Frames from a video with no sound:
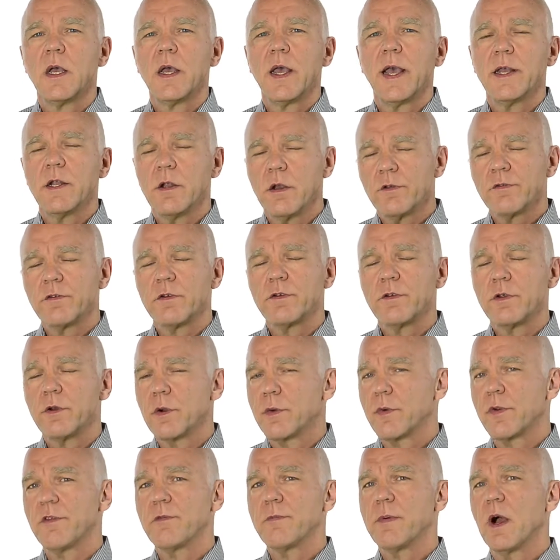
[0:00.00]
and also to a
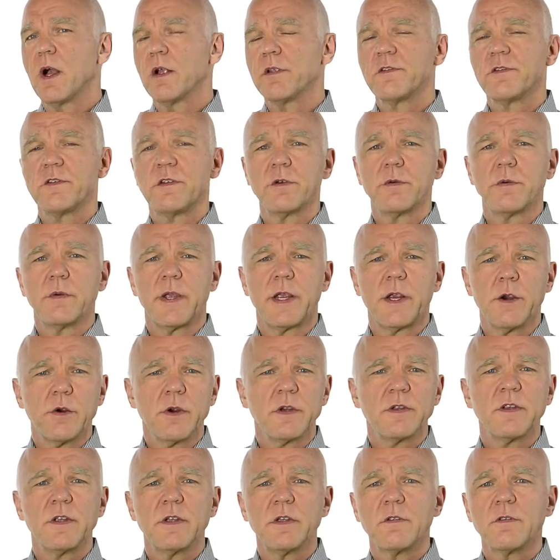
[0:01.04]
response to
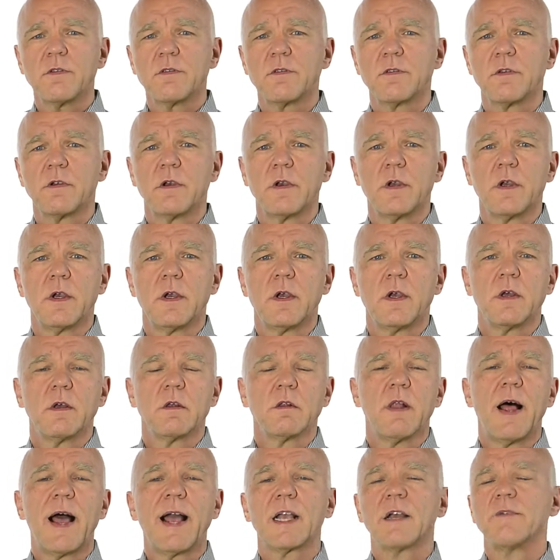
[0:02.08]
irritants,
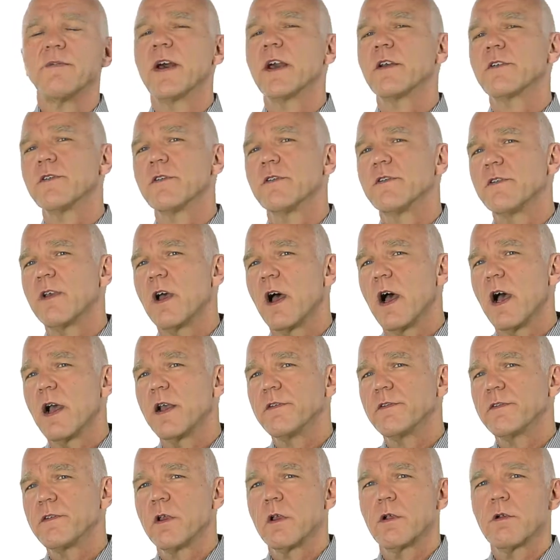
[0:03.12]
lack of
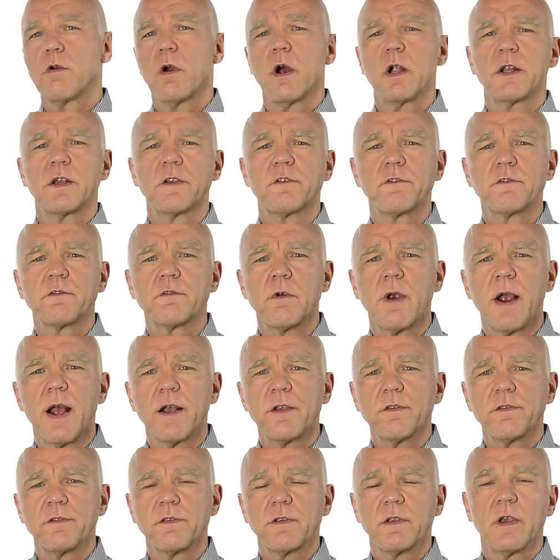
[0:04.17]
exercise, chronic
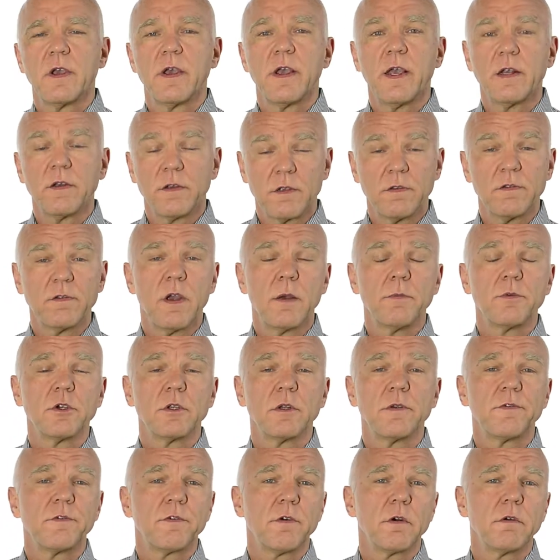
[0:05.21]
stress, and
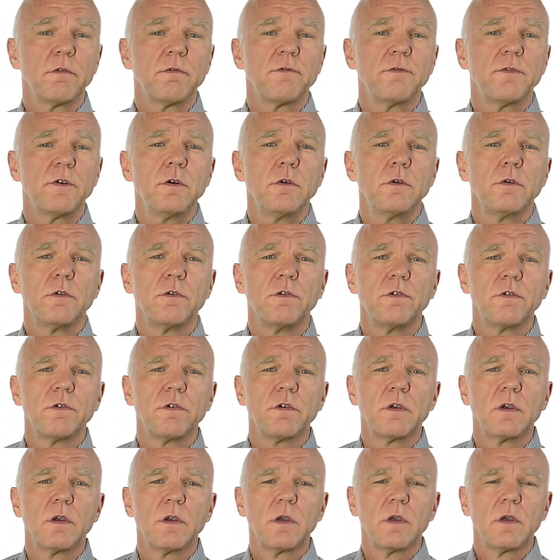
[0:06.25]
consumption of certain foods.
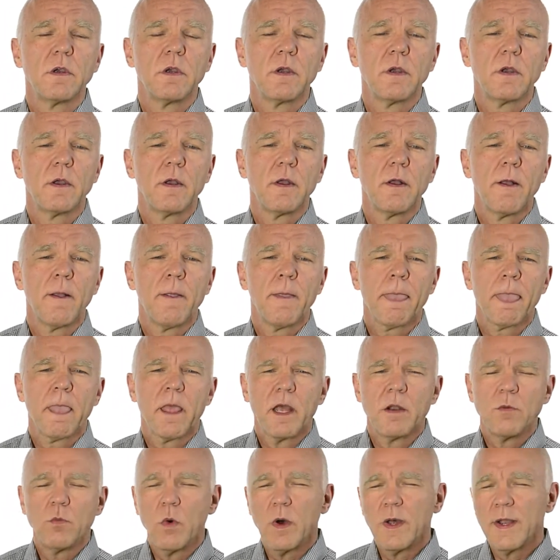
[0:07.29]

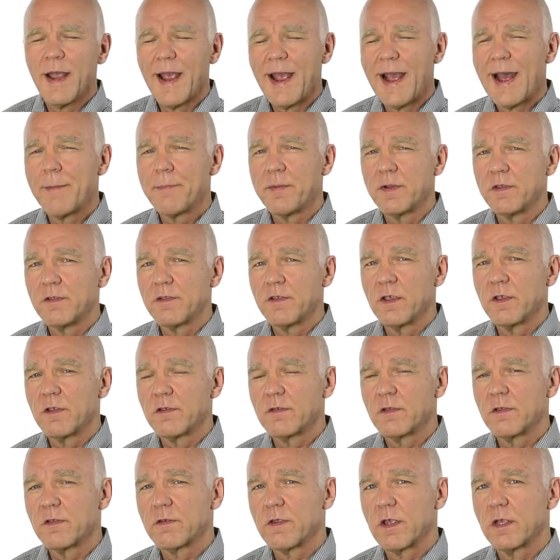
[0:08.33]
And what happens
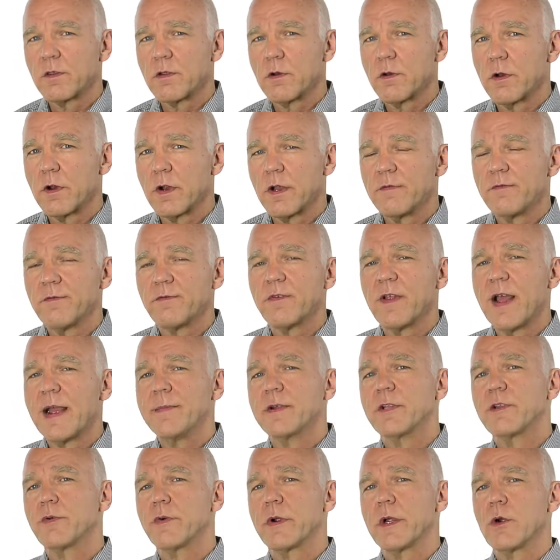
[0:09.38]
is, is that there are
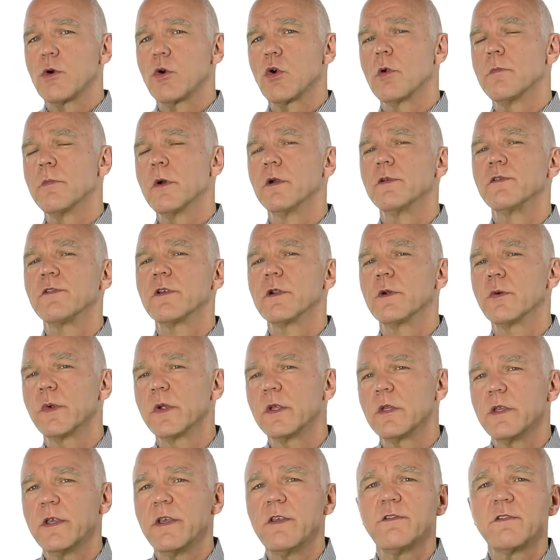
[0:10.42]
inflammatory hormones that are
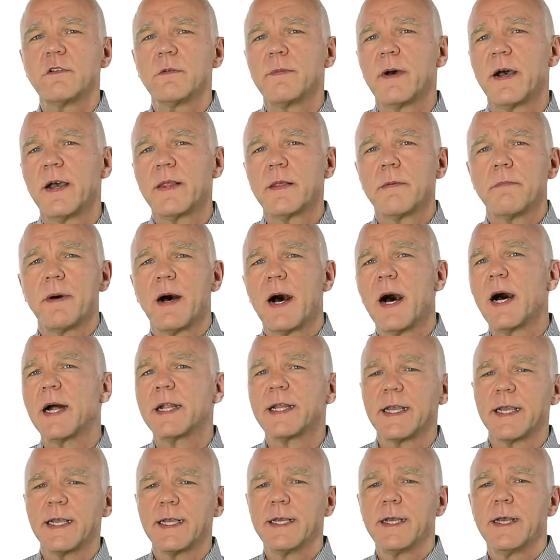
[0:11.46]
released by the
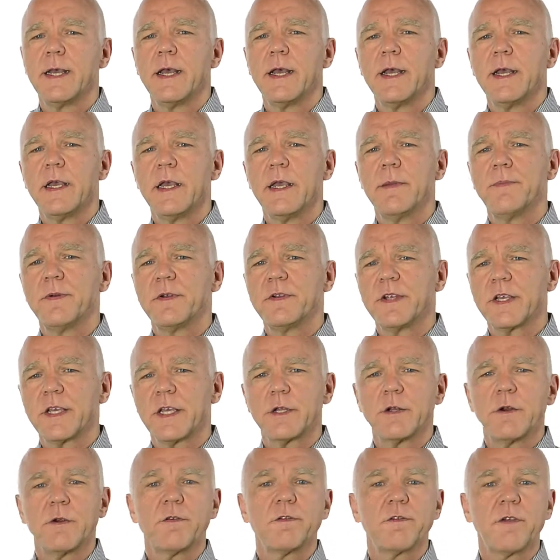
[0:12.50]
body, in
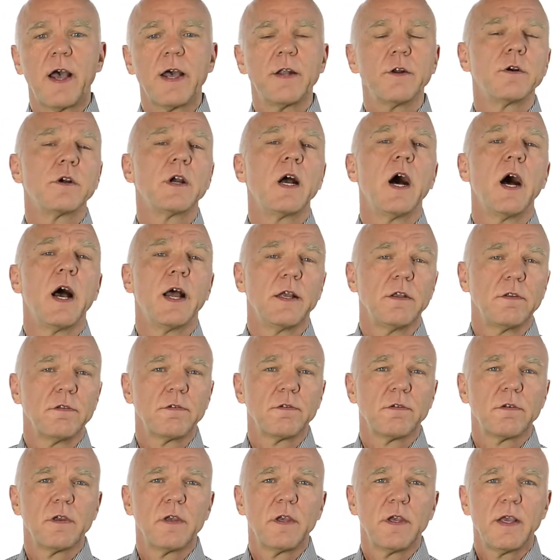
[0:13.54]
particular
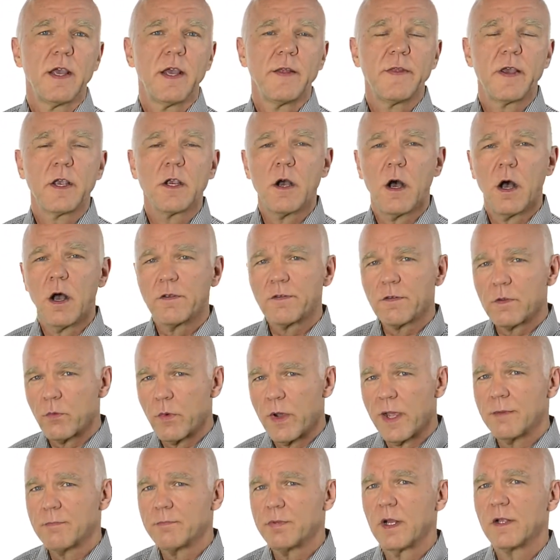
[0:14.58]
cytokines, and they cause the
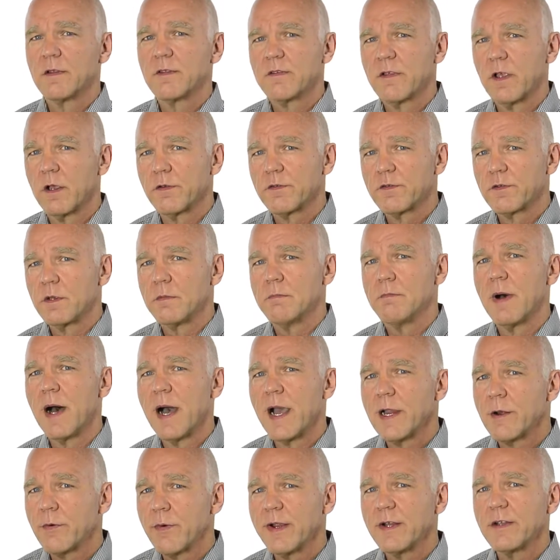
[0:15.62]
white blood cells to
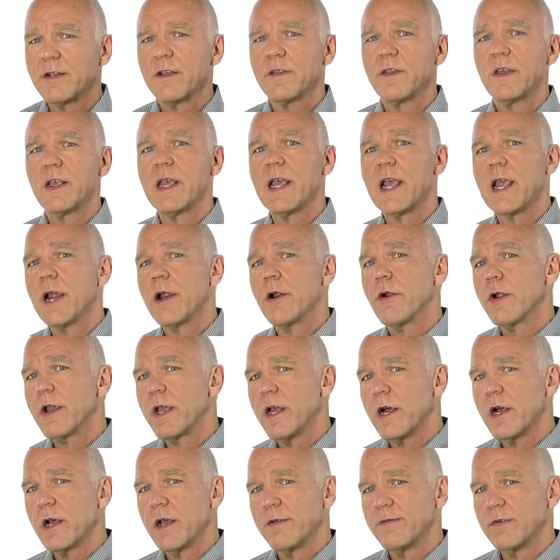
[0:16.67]
migrate to the
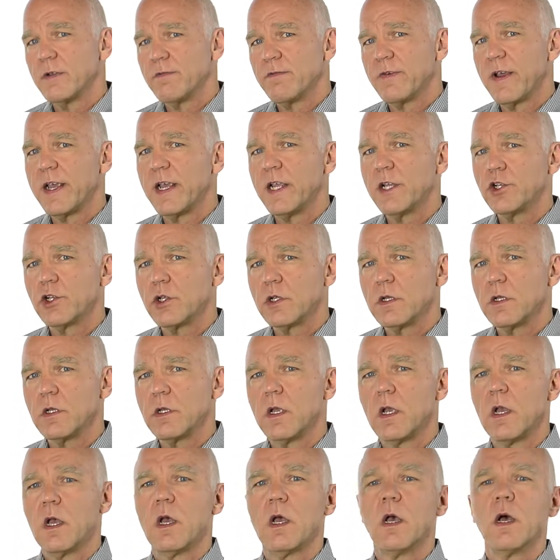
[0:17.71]
area of invasion
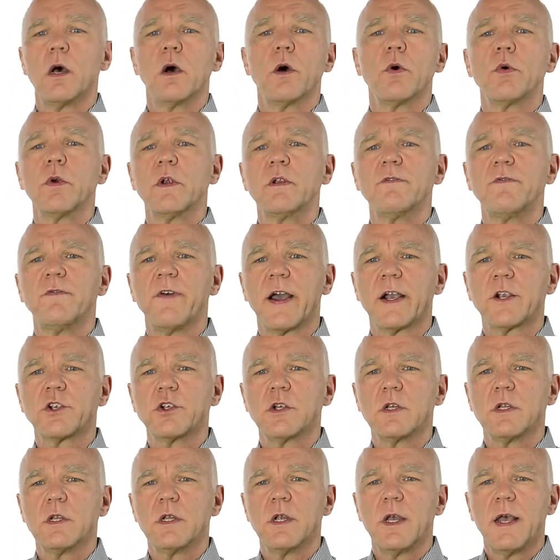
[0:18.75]
or
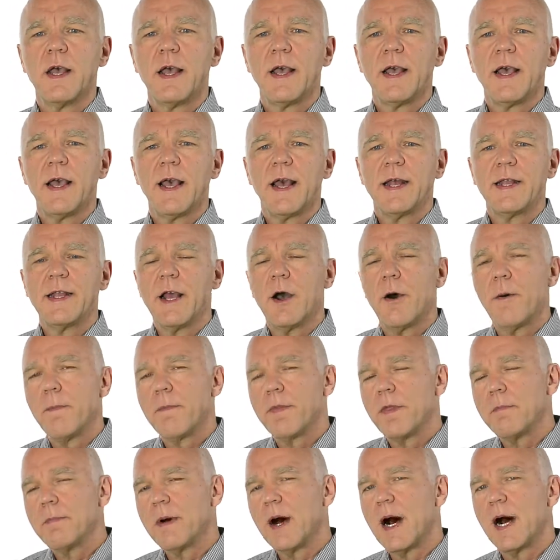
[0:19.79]
infection and
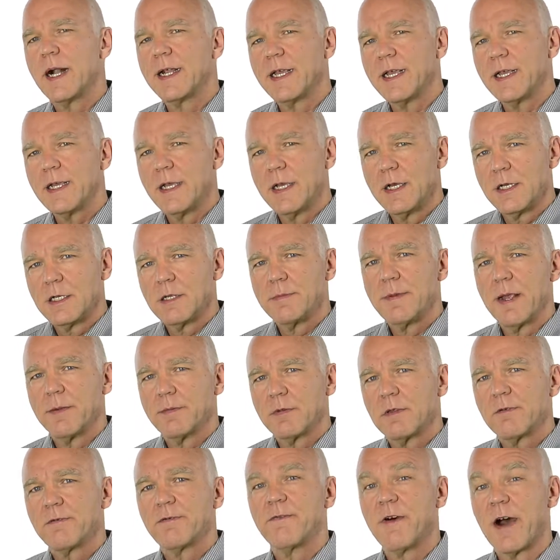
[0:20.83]
help the body to be
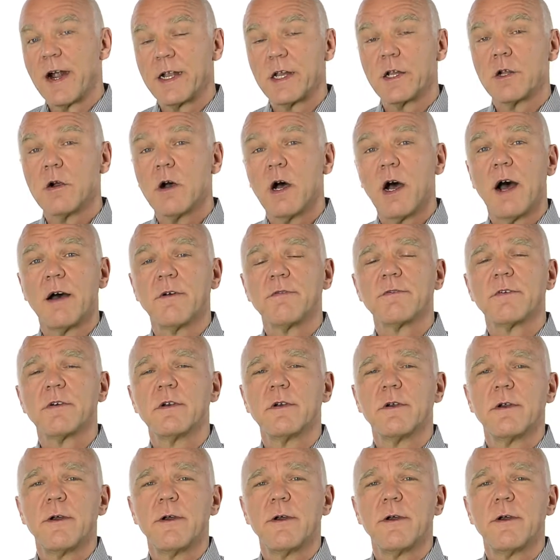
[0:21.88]
able to fight it off.